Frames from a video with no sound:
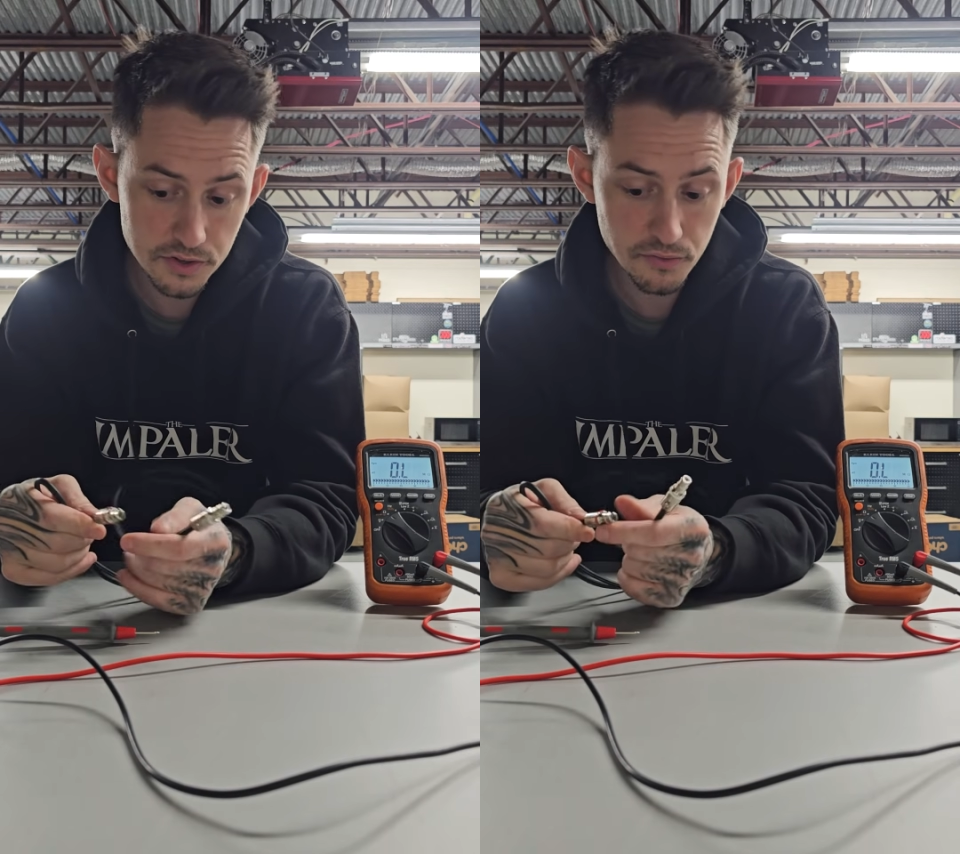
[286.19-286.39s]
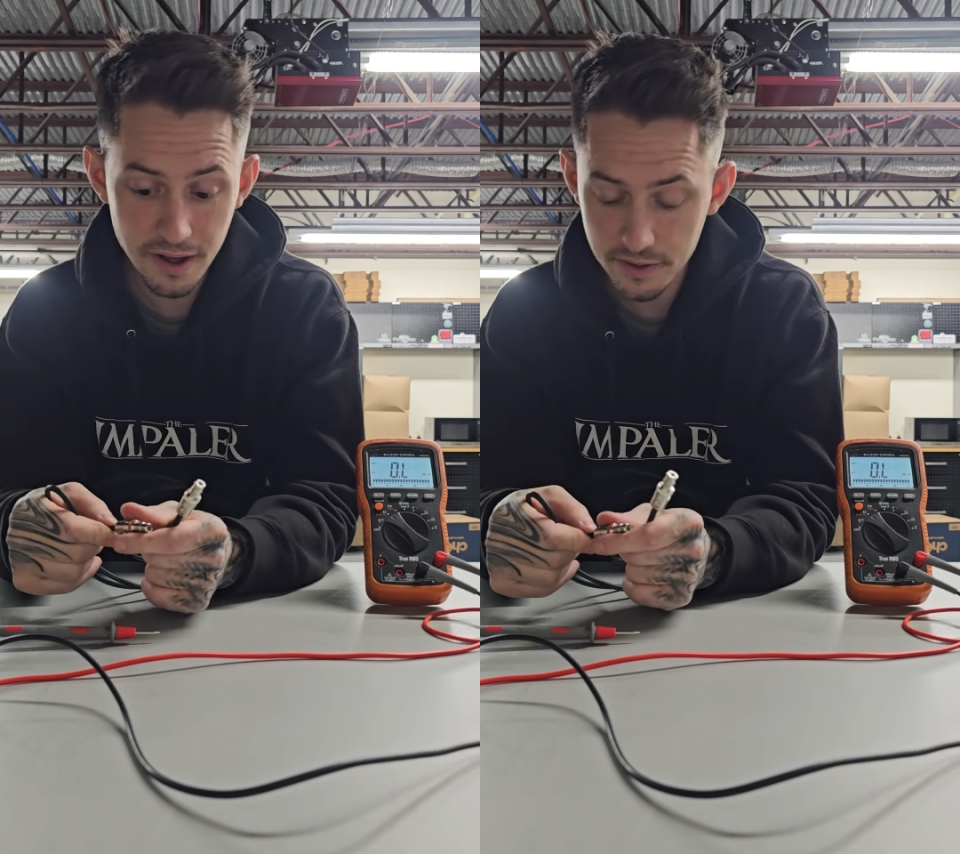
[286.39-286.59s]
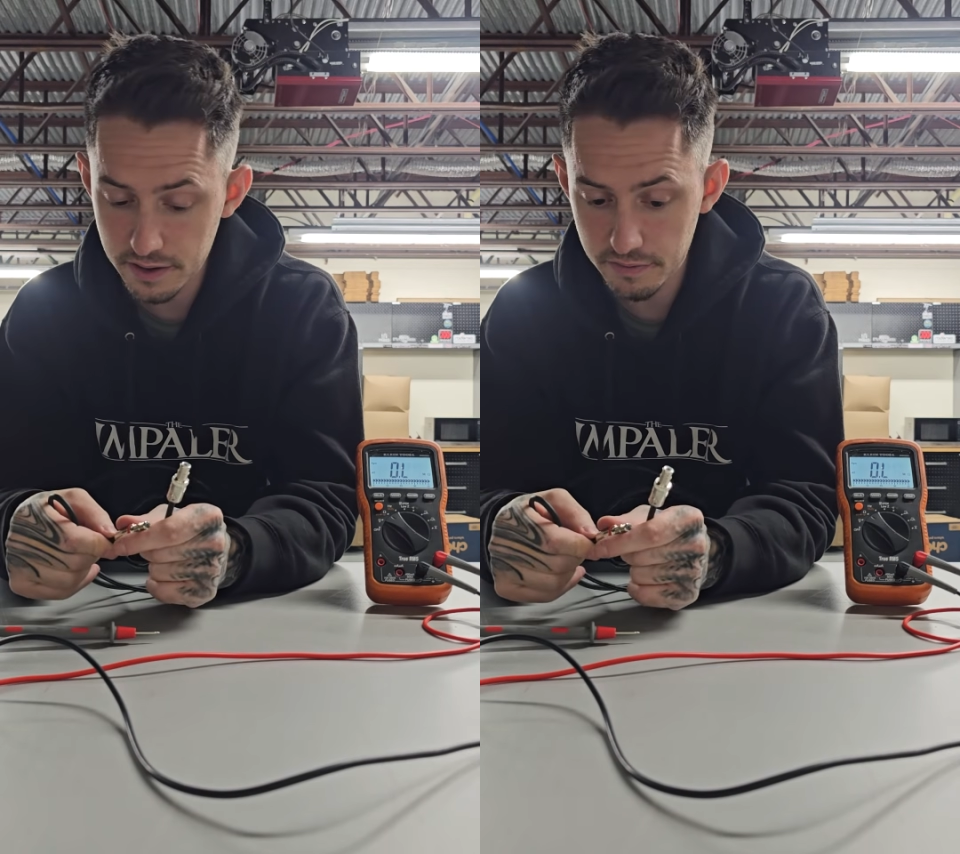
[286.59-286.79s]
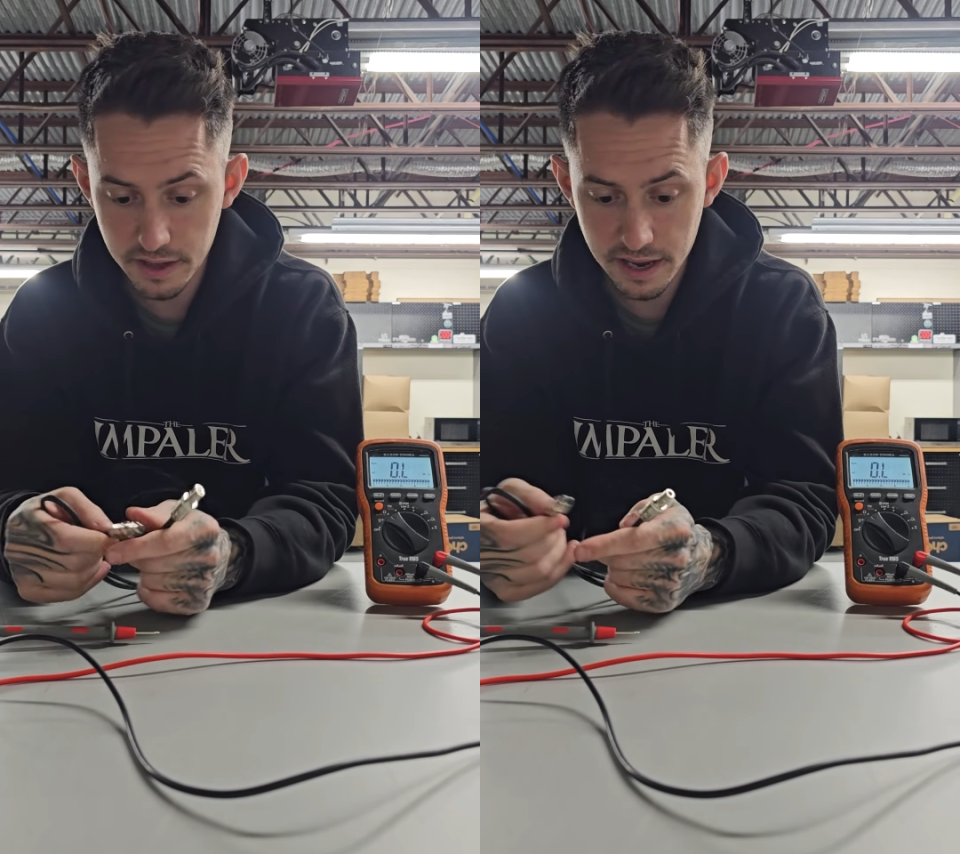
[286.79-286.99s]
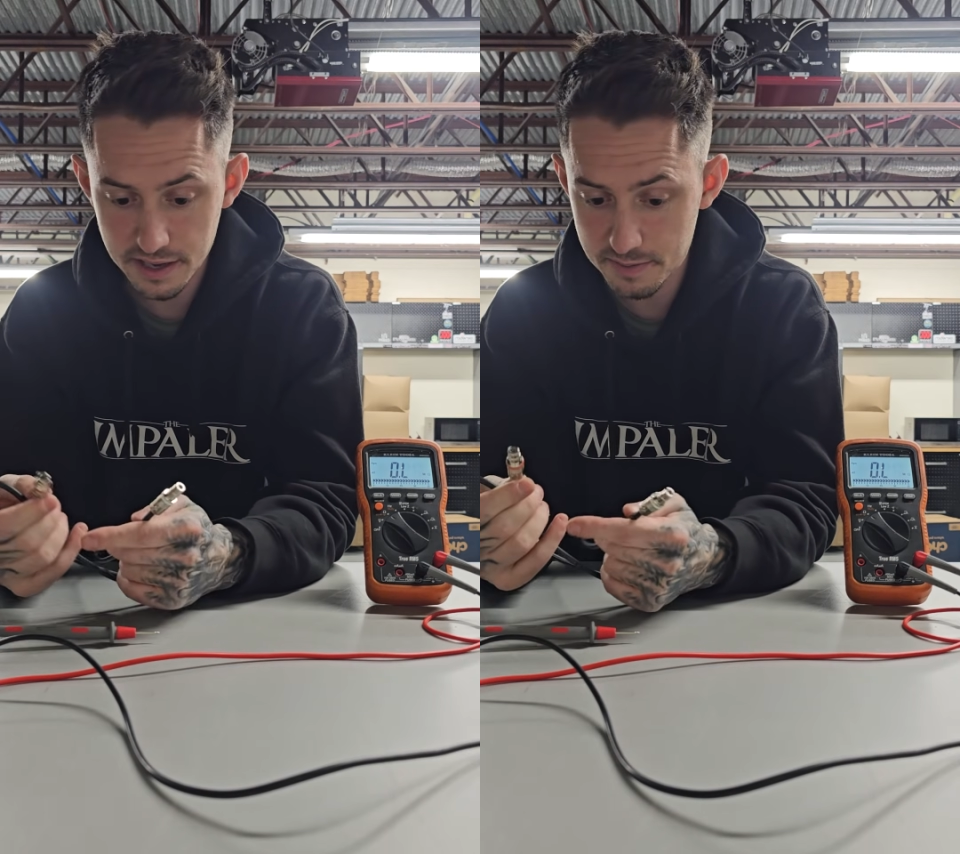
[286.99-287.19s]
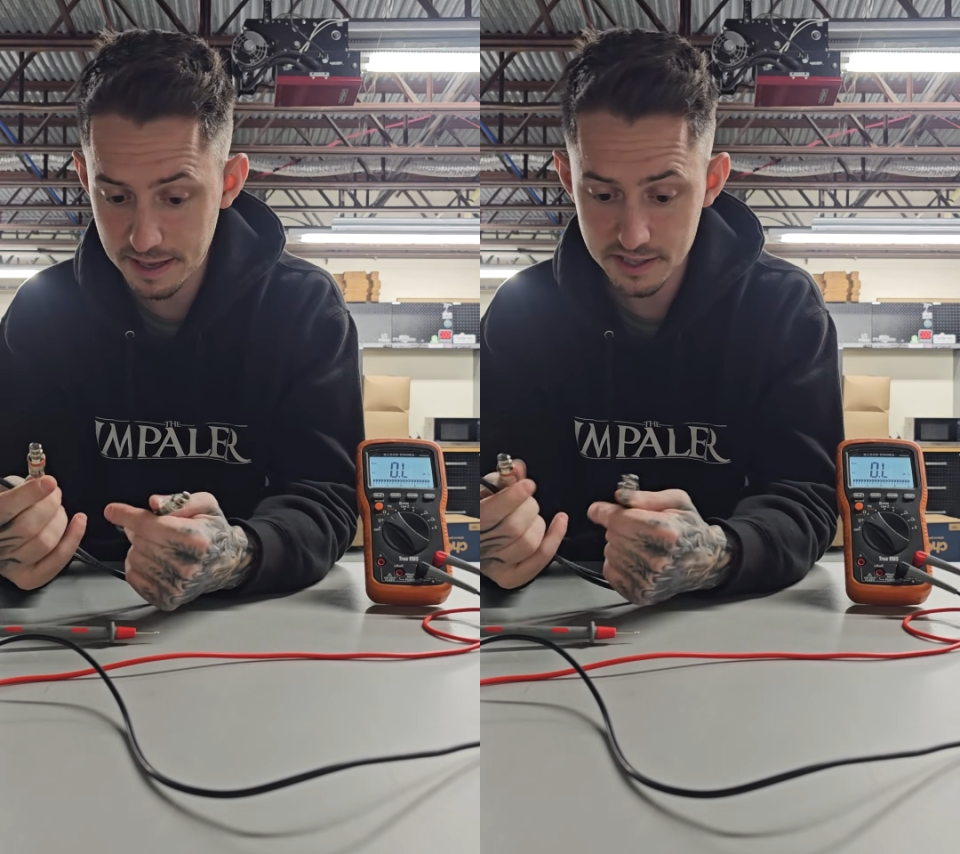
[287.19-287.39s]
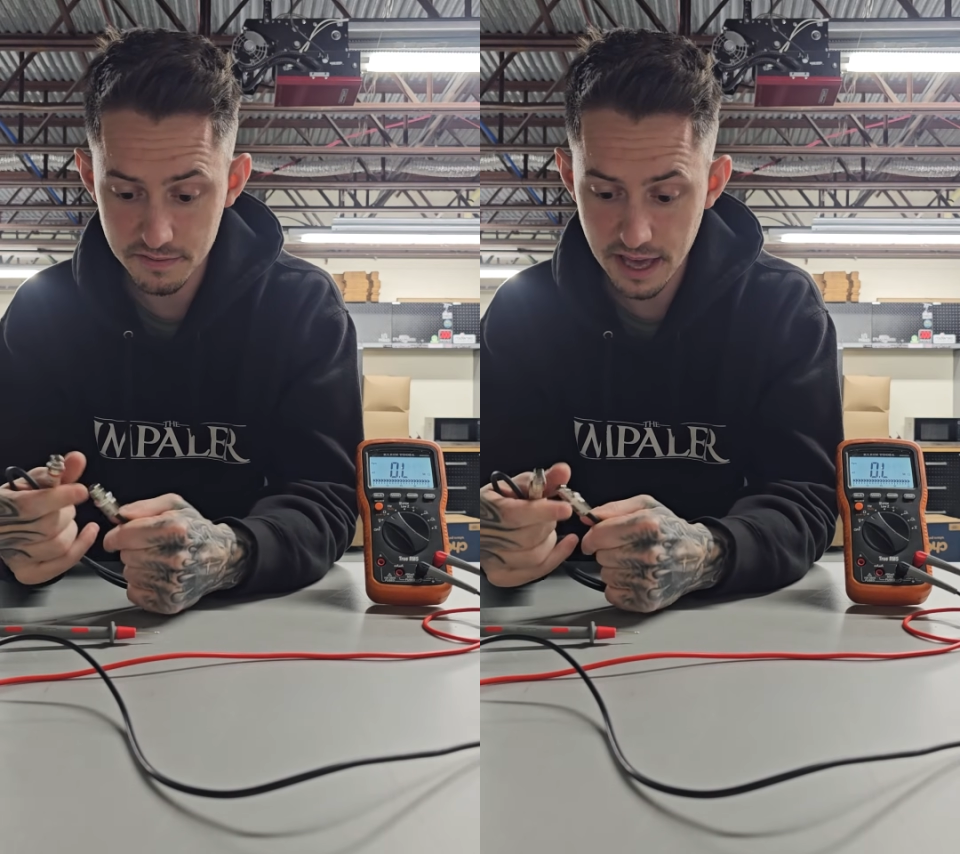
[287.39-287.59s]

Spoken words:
relatively inexpensive